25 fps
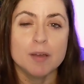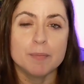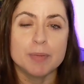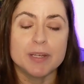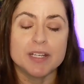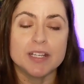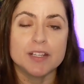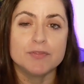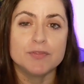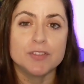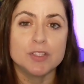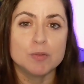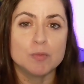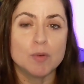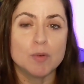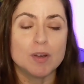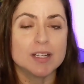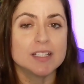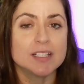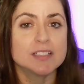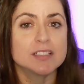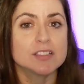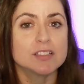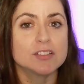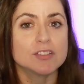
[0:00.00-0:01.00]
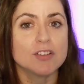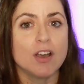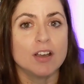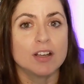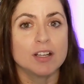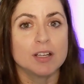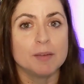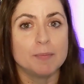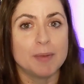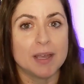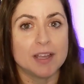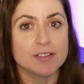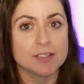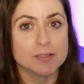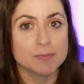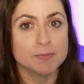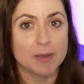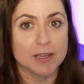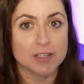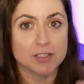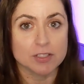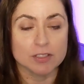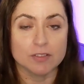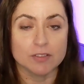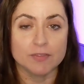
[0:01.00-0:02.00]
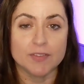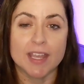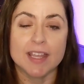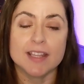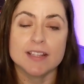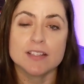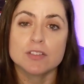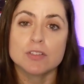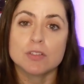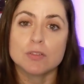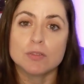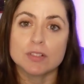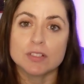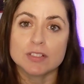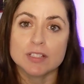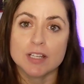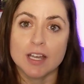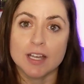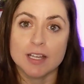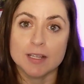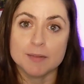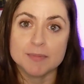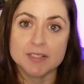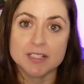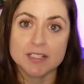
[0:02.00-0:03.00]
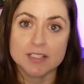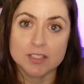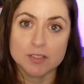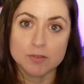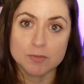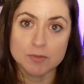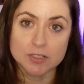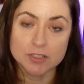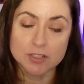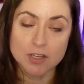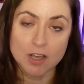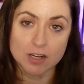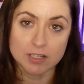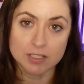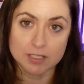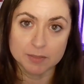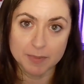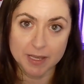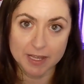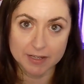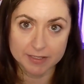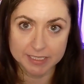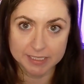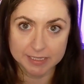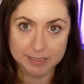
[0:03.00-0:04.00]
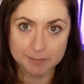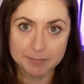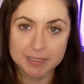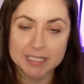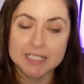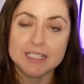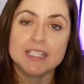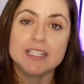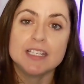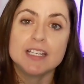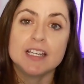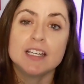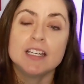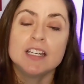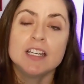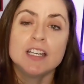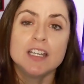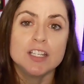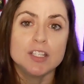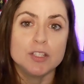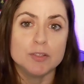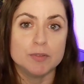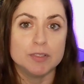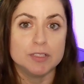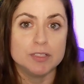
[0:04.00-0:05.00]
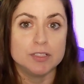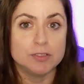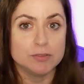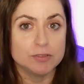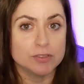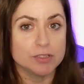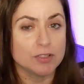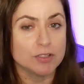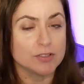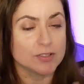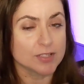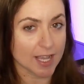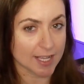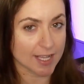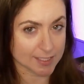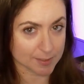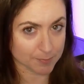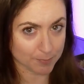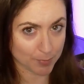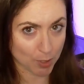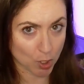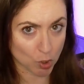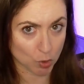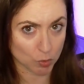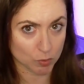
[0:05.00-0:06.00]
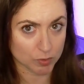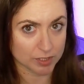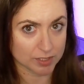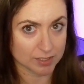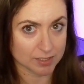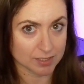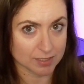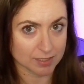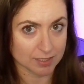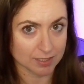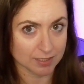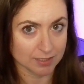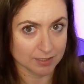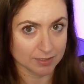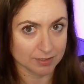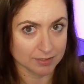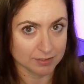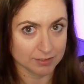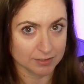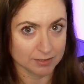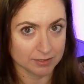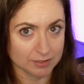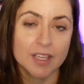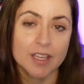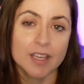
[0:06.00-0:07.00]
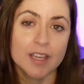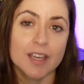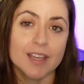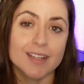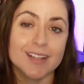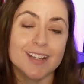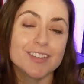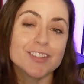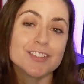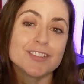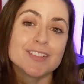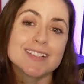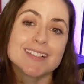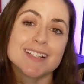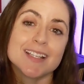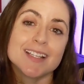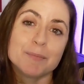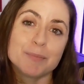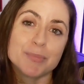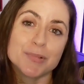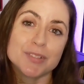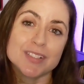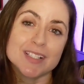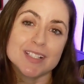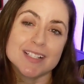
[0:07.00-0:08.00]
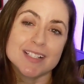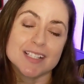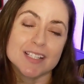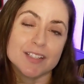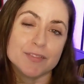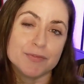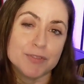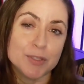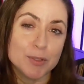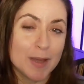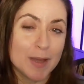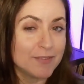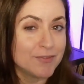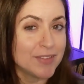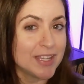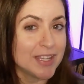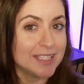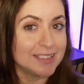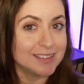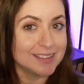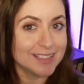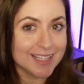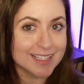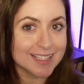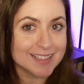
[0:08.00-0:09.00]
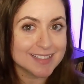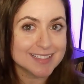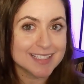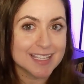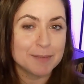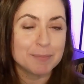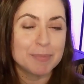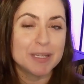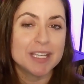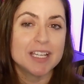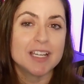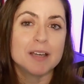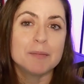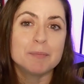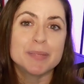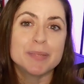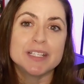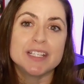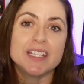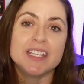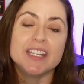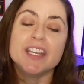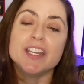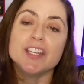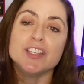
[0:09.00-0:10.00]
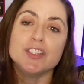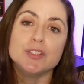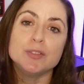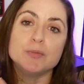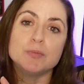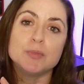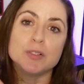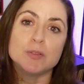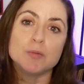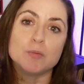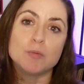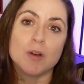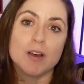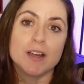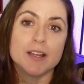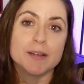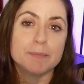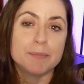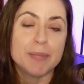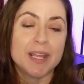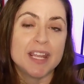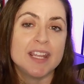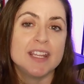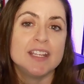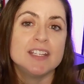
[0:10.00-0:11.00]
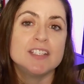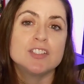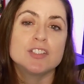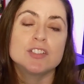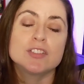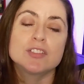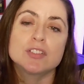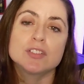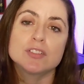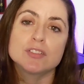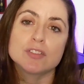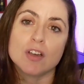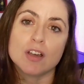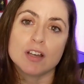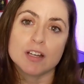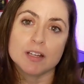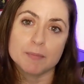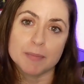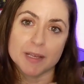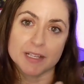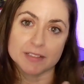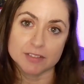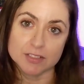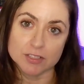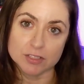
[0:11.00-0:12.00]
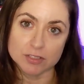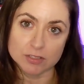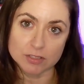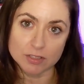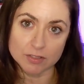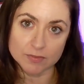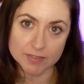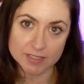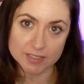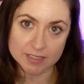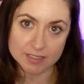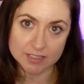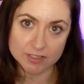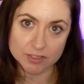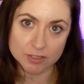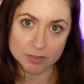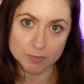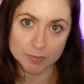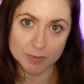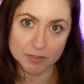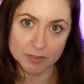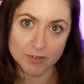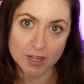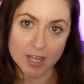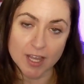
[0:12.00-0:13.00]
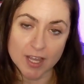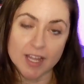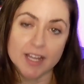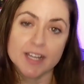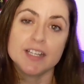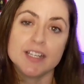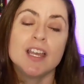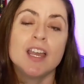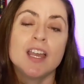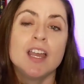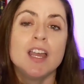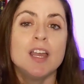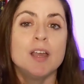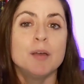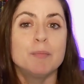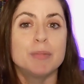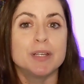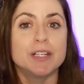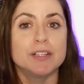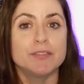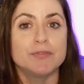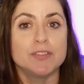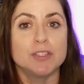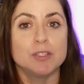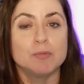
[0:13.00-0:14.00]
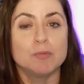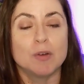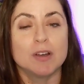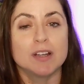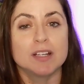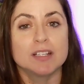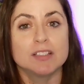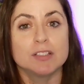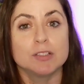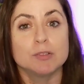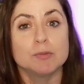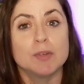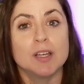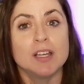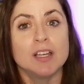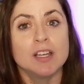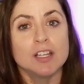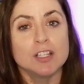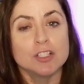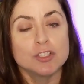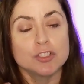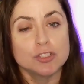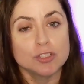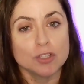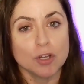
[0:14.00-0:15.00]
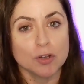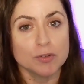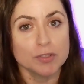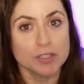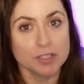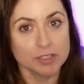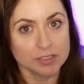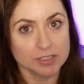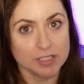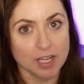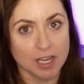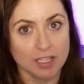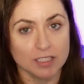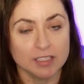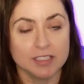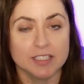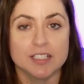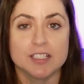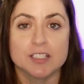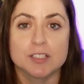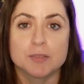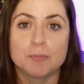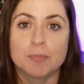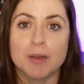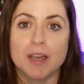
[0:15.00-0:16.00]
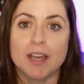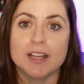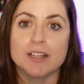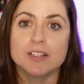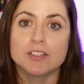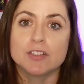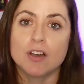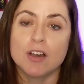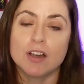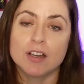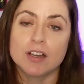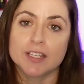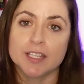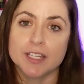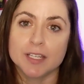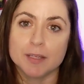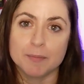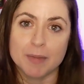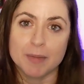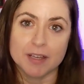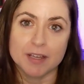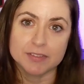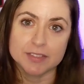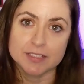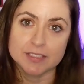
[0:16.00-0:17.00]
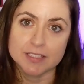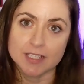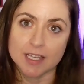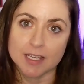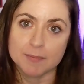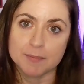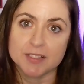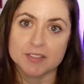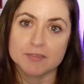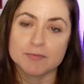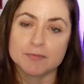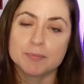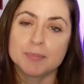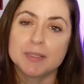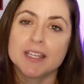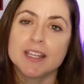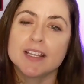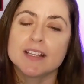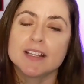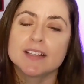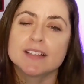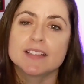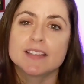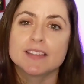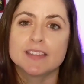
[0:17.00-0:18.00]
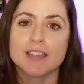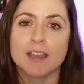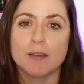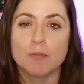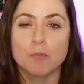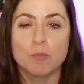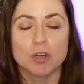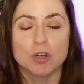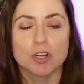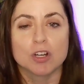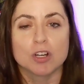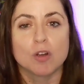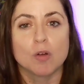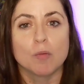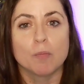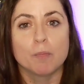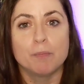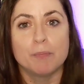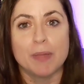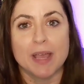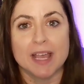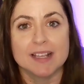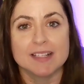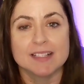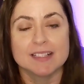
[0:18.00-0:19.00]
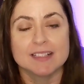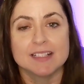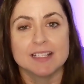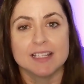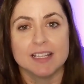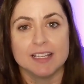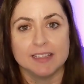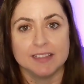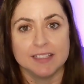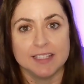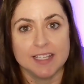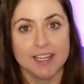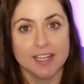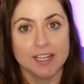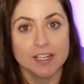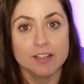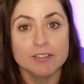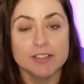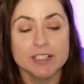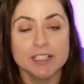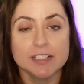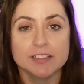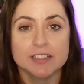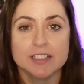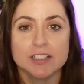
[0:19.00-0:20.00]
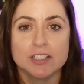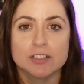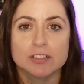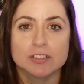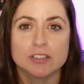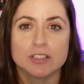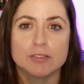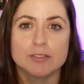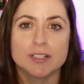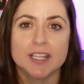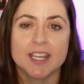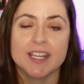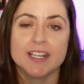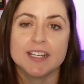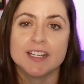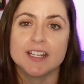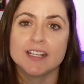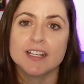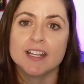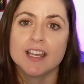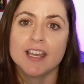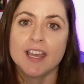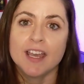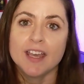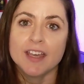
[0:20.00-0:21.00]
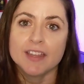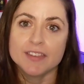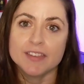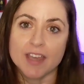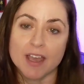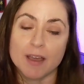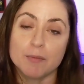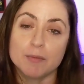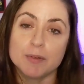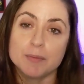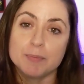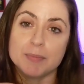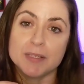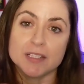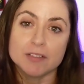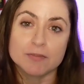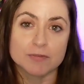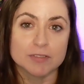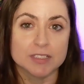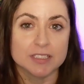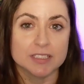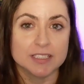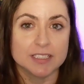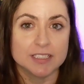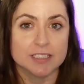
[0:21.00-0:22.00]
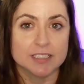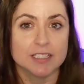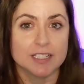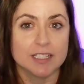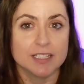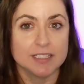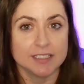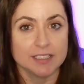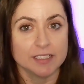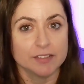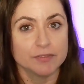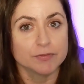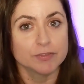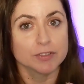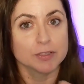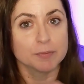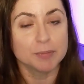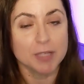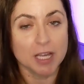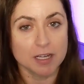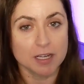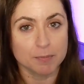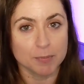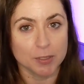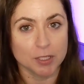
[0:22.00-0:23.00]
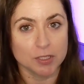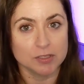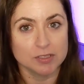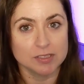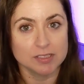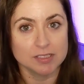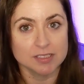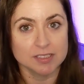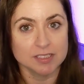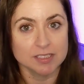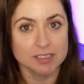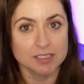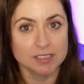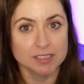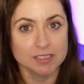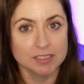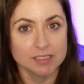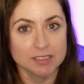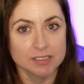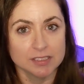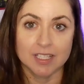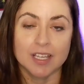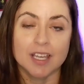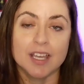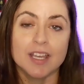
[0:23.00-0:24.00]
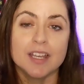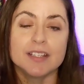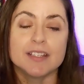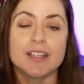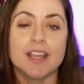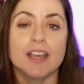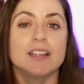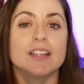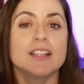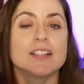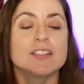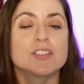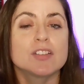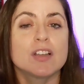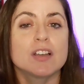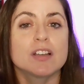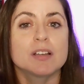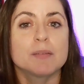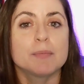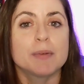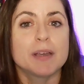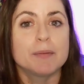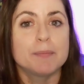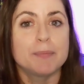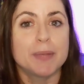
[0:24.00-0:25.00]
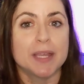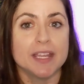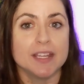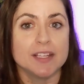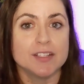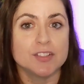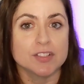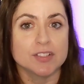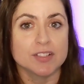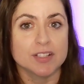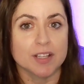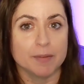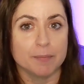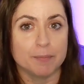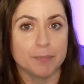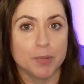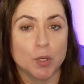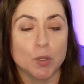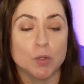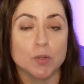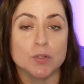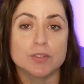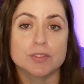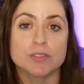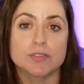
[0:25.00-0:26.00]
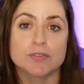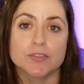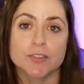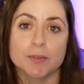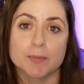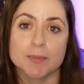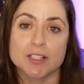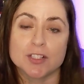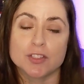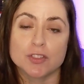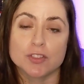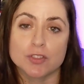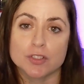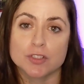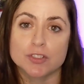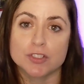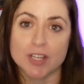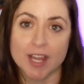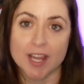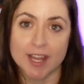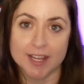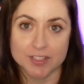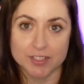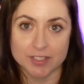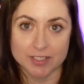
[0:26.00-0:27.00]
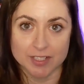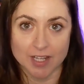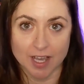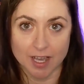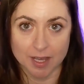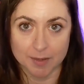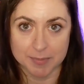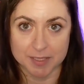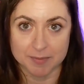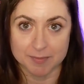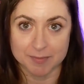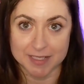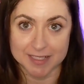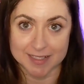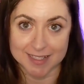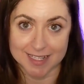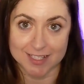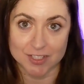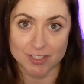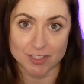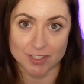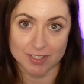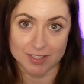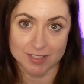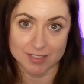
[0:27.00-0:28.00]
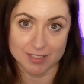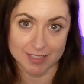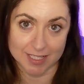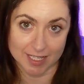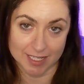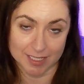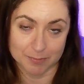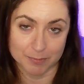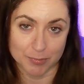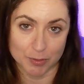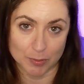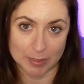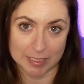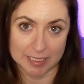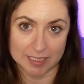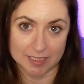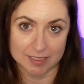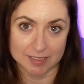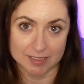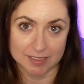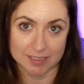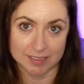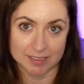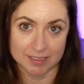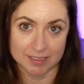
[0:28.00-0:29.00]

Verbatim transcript: But if you wanted to talk about special events or times that you were talked about in the media, you would do those as posts. Another example is if you have a landscaping company, you will want pages to talk about the services you provide. But if you want to show your knowledge by talking about the types of plants that work best in the area that you're located, that would be a really good idea for a blog post. Now let's talk about pages and posts from a search engine optimization standpoint.